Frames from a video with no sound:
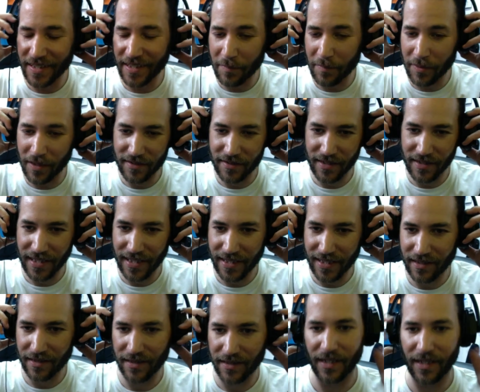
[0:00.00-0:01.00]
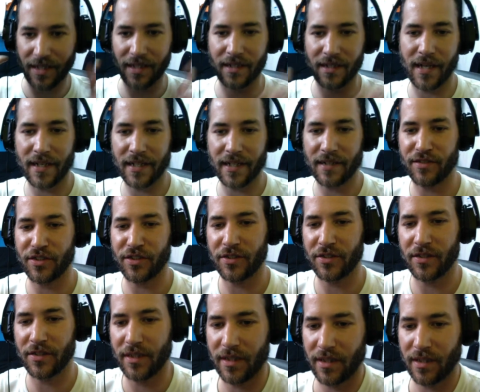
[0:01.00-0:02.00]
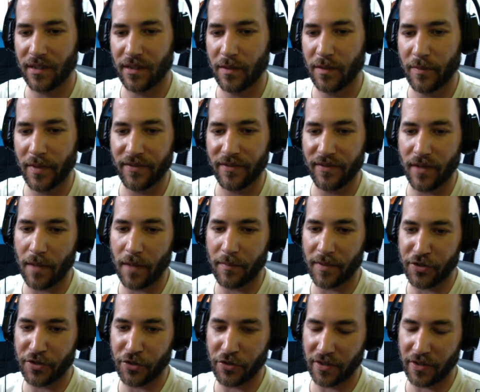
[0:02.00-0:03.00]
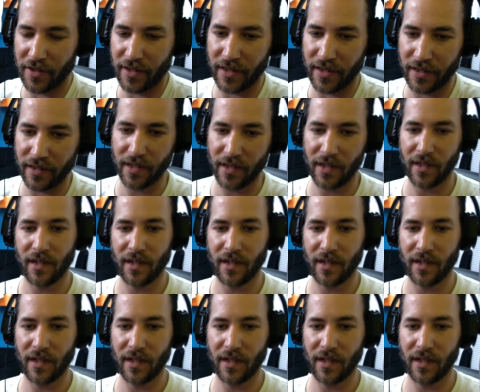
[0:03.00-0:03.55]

And plus, it, it kind of gives you a, a, little bit of an opportunity